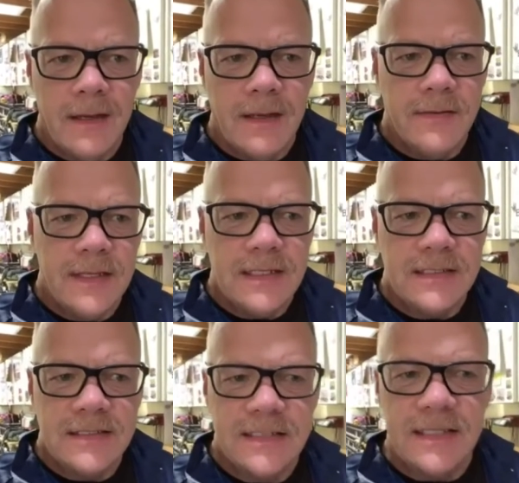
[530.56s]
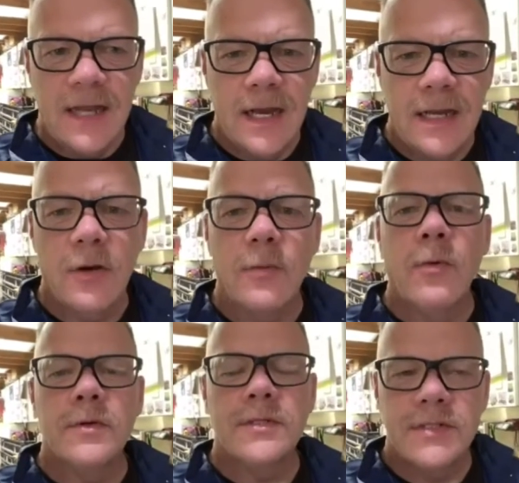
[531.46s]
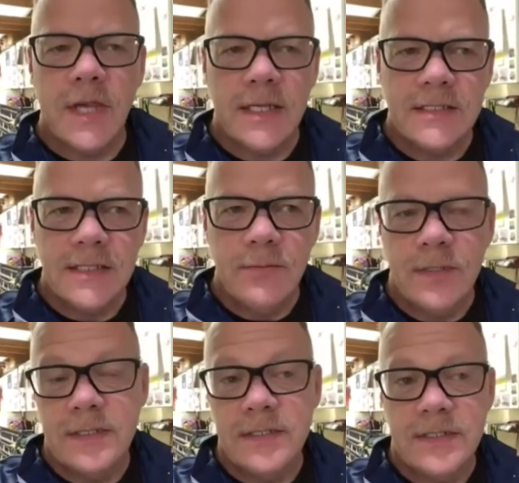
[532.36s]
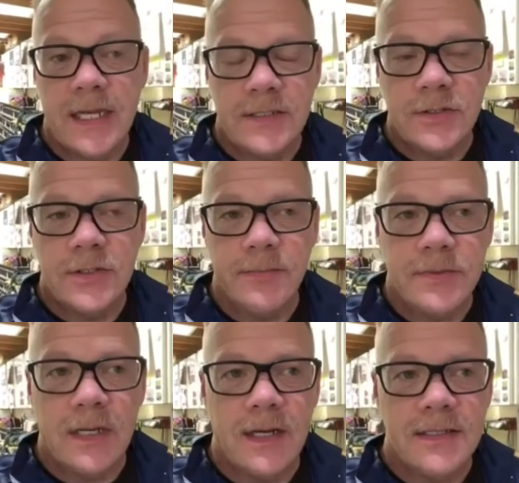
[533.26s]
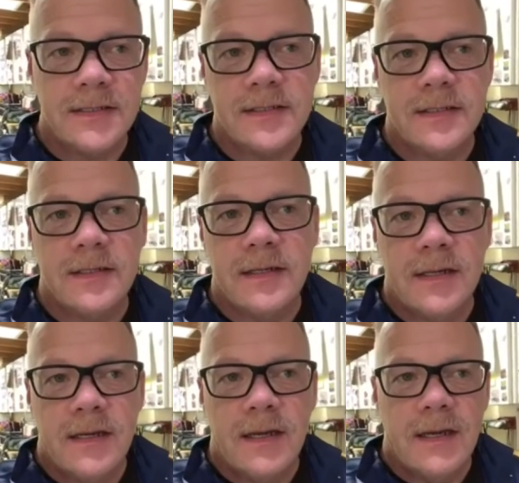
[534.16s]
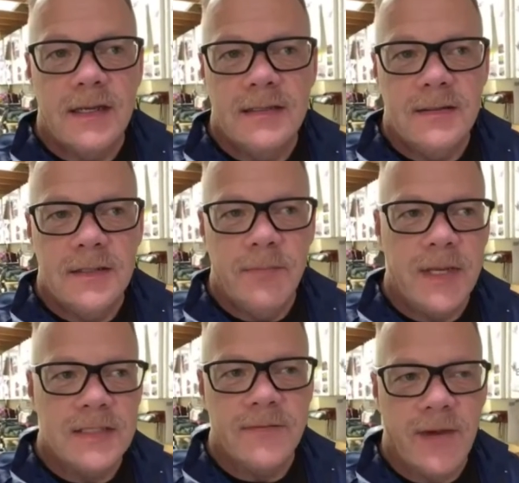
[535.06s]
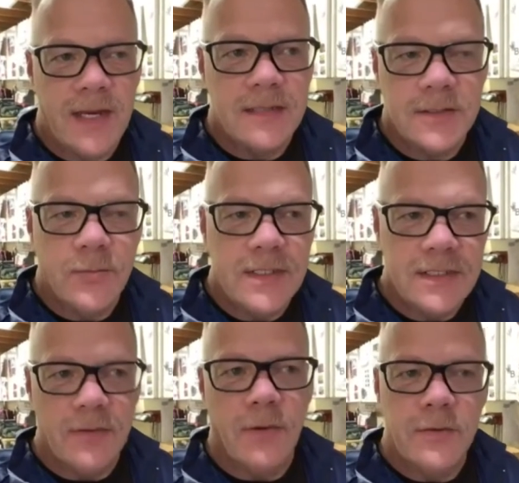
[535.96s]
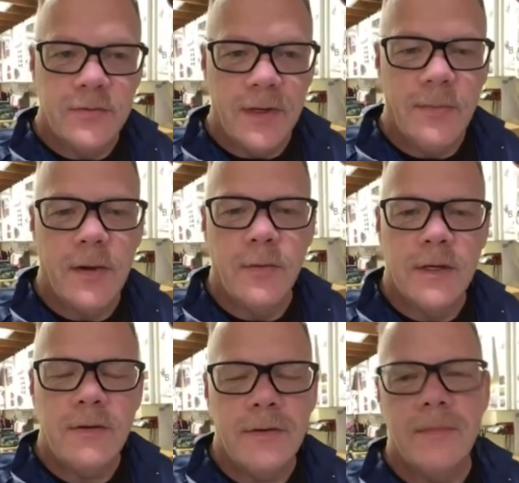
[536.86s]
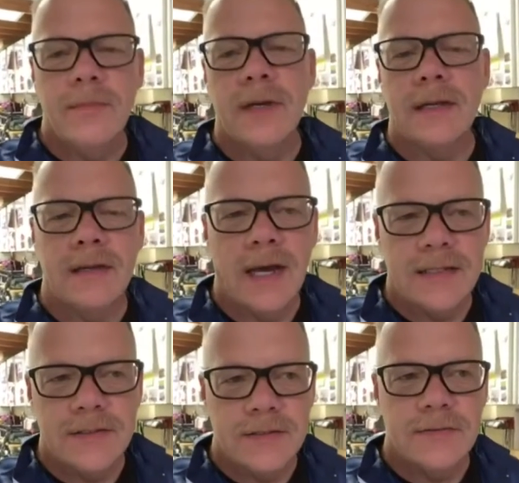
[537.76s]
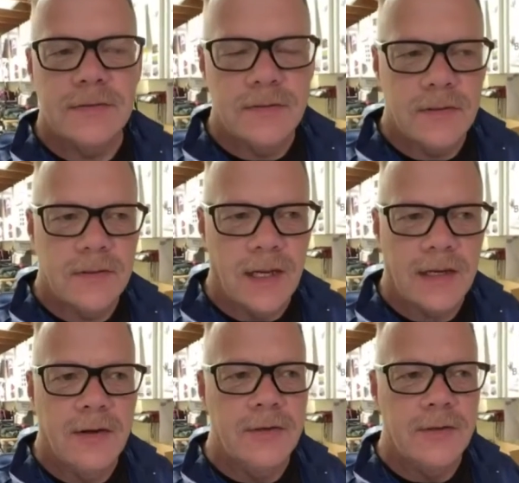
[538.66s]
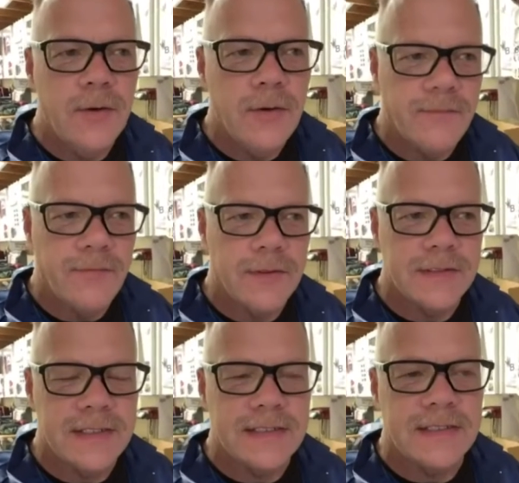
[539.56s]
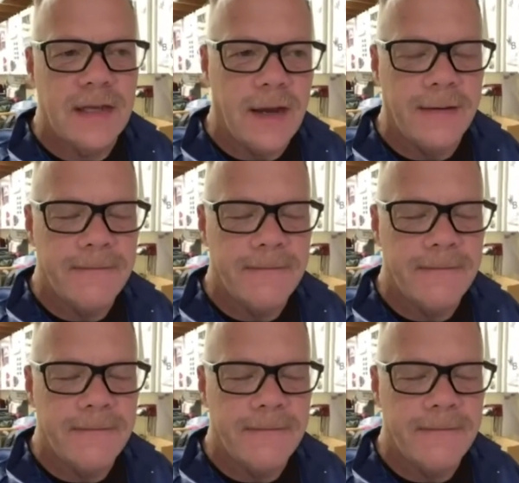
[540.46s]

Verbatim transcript: The 69 Art Morrison chassis we just had shipped to us. It depends. If I can squeeze in a road trip, I will. But I couldn't do it for the 69.